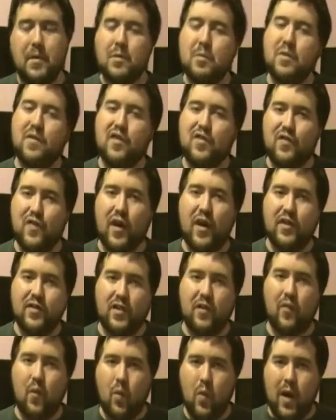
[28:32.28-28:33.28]
But the movie is very
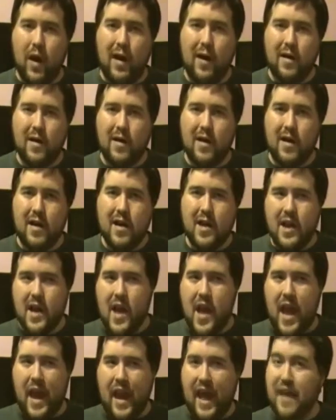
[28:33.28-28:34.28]
self-aware
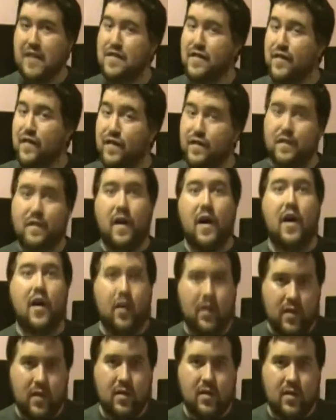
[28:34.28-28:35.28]
and has
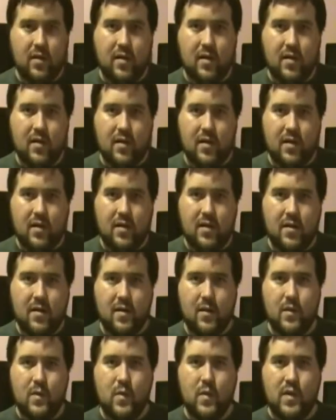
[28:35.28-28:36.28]
fun
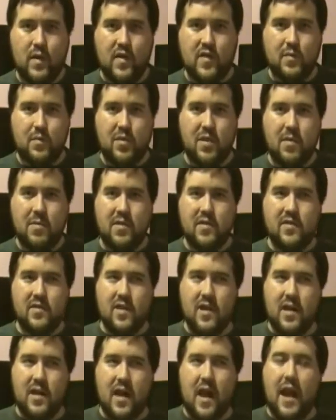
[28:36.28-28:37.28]
with its
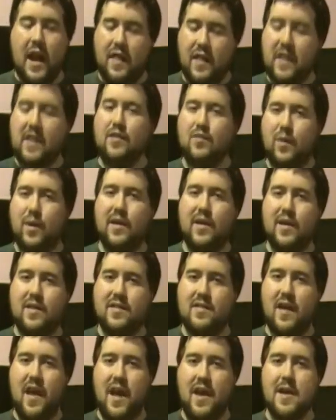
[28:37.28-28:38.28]
premise. And I think that's what it
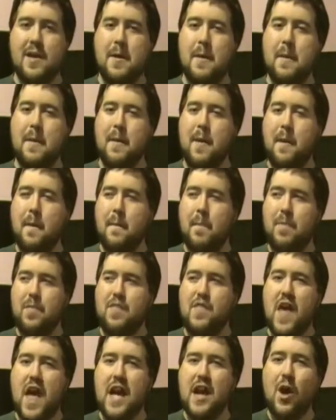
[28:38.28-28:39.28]
is. They
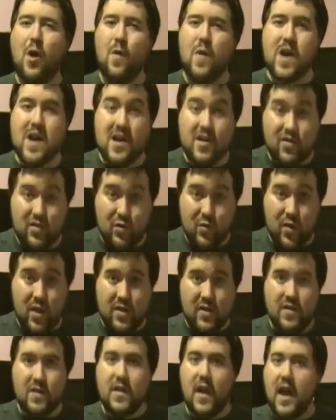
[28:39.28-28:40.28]
go into
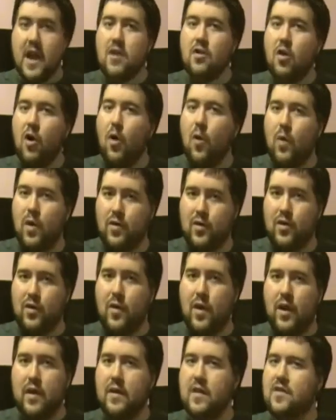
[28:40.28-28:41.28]
it. They know what they're
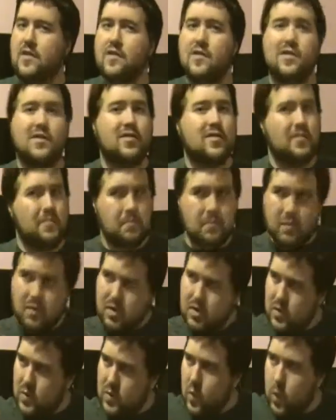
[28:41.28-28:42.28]
doing. This is
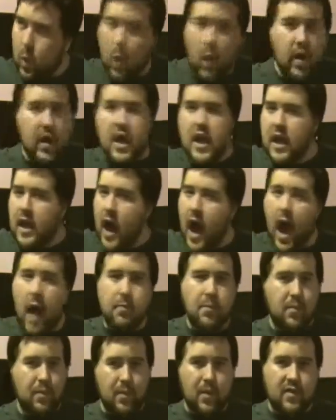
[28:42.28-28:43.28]
quirky
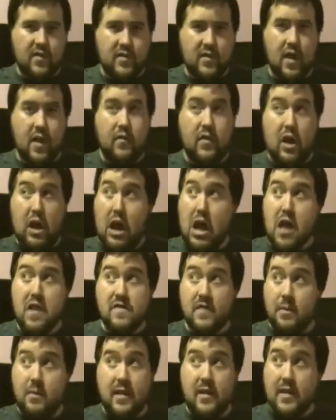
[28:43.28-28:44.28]
comic book stuff.
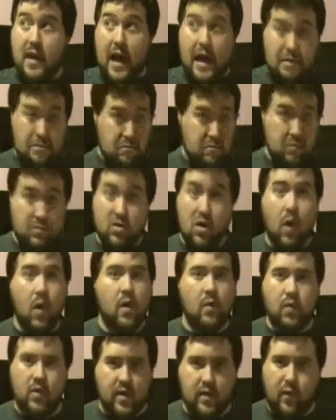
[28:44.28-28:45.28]
Something that no
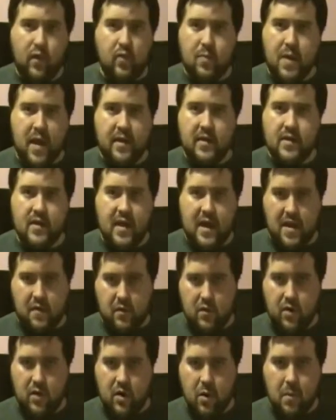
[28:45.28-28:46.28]
one would have expected to
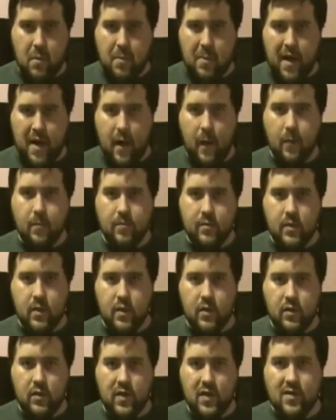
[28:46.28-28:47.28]
ever come about,
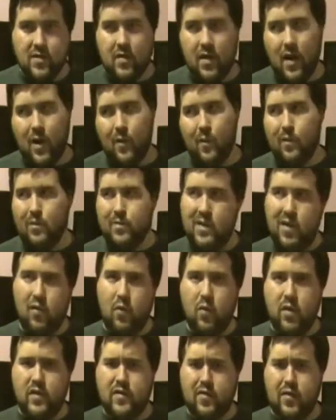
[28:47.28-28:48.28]
considering
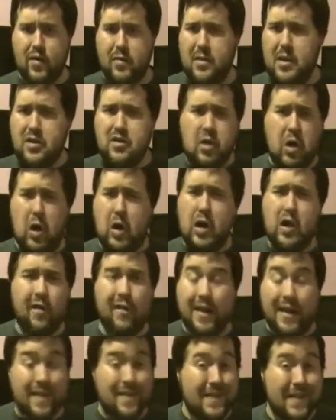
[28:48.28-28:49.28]
everyone wants everything to be dark and
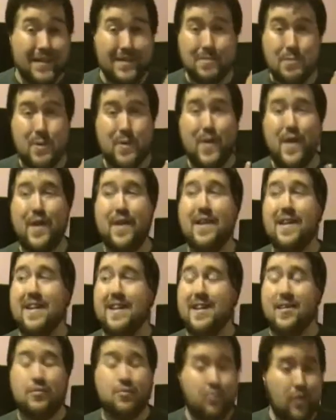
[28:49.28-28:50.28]
gritty. This movie
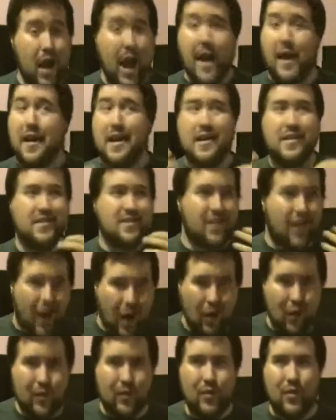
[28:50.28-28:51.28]
is bright. It's
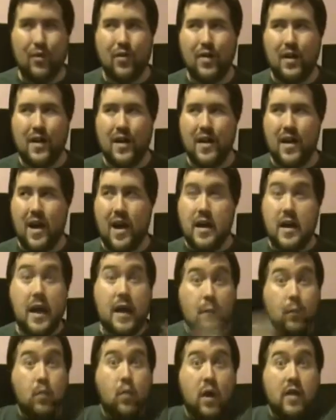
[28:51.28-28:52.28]
colorful.
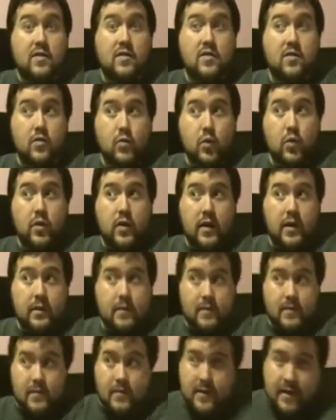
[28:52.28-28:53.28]
It runs through the
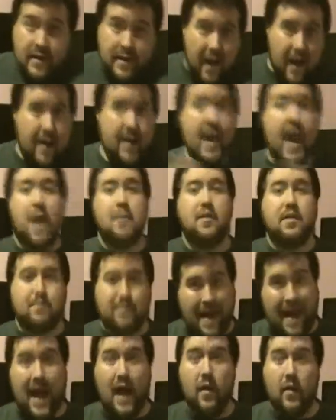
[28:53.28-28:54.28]
entire gamut
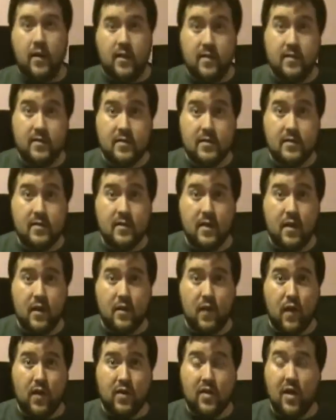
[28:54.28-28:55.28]
of palettes
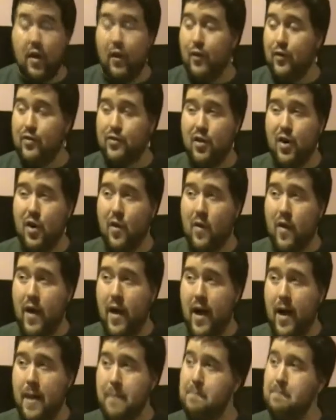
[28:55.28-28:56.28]
as far as colors go.
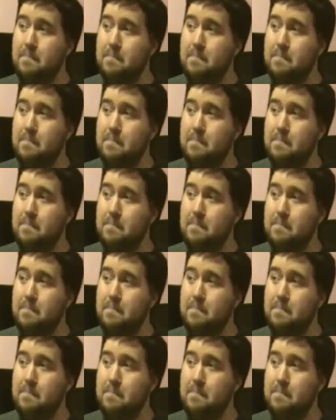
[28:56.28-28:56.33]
